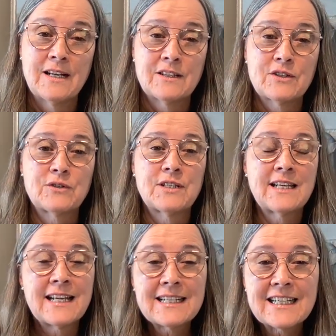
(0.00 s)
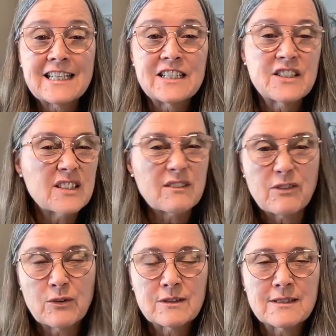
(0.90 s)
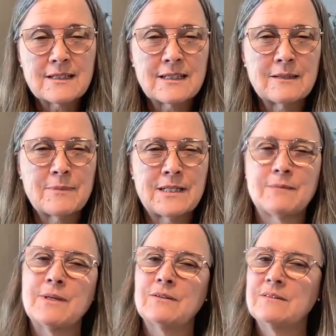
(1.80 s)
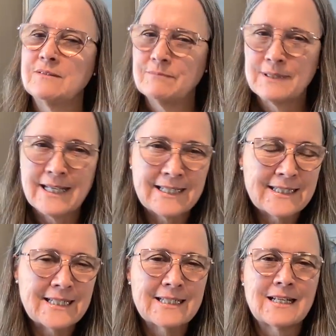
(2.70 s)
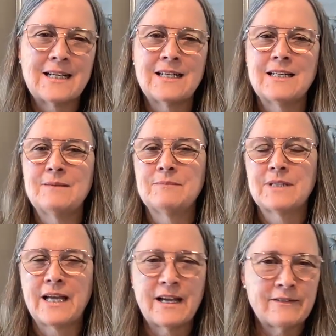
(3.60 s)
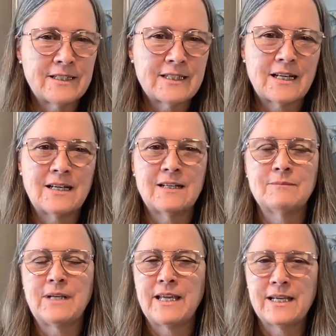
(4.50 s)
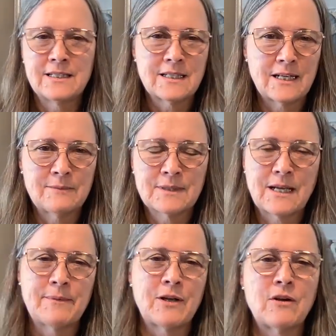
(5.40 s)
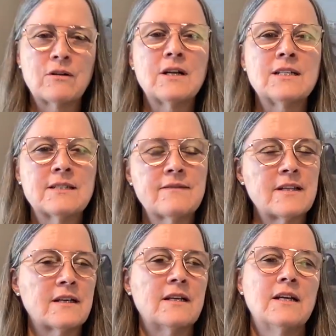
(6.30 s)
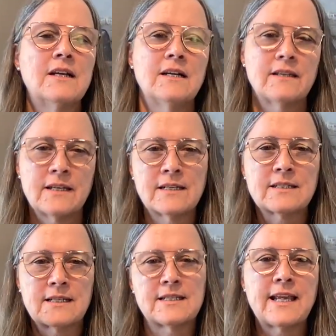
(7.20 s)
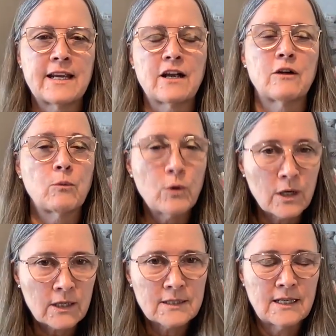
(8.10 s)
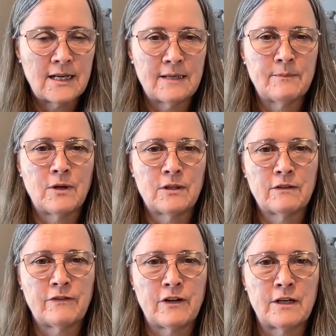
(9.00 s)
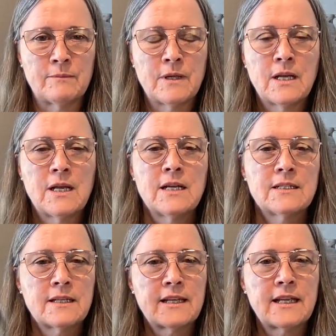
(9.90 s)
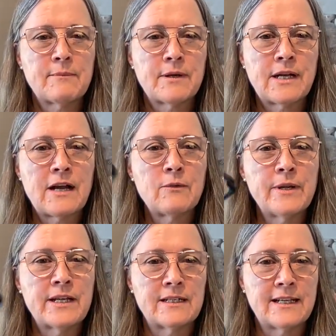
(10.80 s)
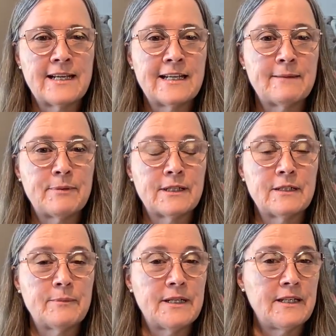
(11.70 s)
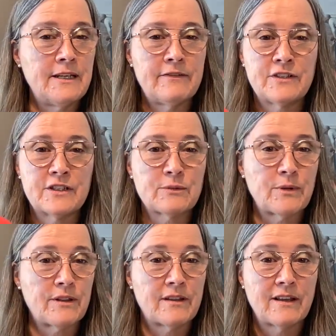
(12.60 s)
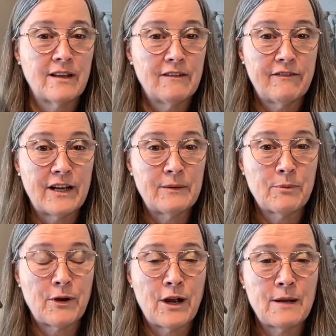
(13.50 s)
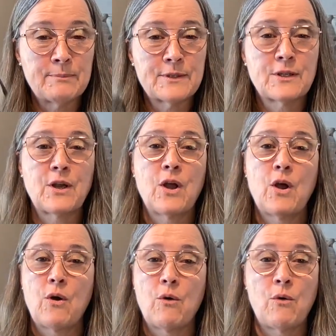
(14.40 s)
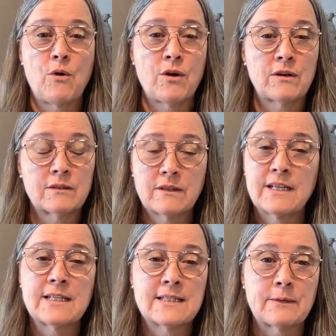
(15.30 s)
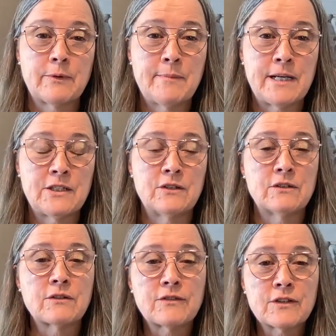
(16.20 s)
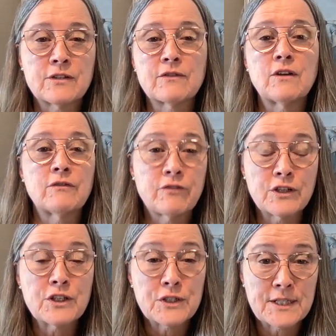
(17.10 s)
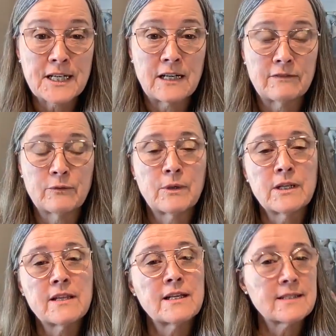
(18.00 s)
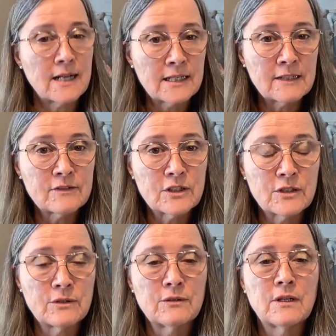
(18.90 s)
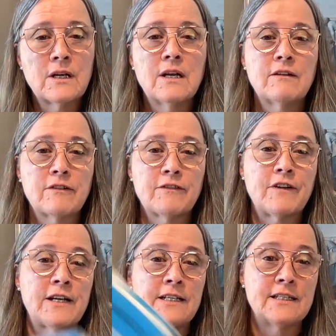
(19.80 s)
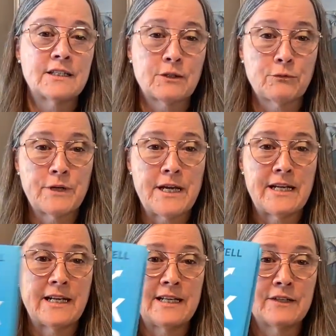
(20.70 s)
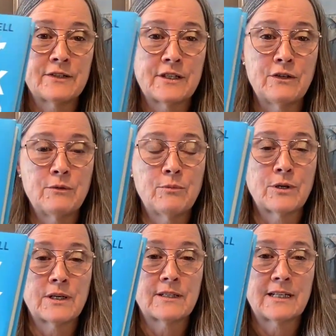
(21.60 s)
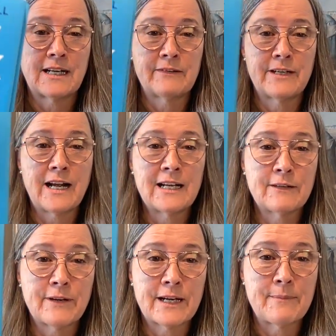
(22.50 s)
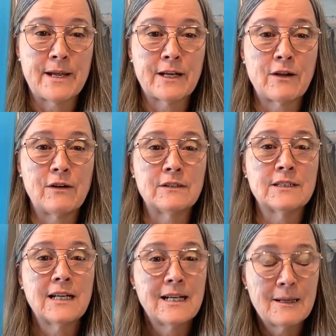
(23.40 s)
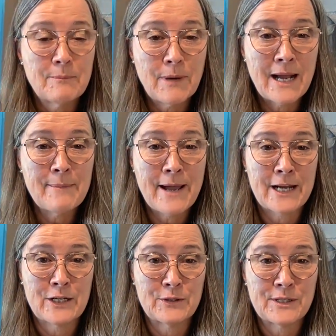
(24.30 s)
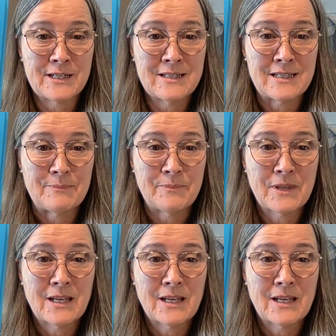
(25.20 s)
So today I'd like you just to focus a little bit about planting time, calving time, haying times coming, all kinds of the things that take our work time on the farm, to think about how we can lighten up a little bit, even just with fun props or things that we might do. So first of all, for yourself, one of the things I love to do for fun is to read. And here's a new book that I would highly recommend called Buy Back Your Time.